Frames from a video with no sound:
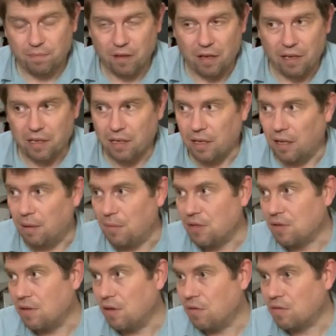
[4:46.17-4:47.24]
like
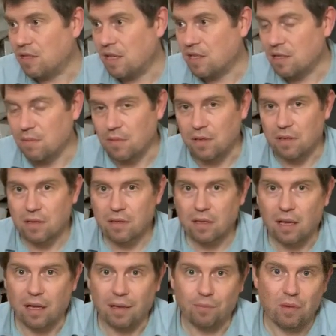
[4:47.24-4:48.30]
most of the Old Testament
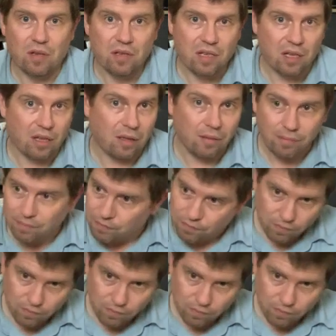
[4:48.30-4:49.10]
until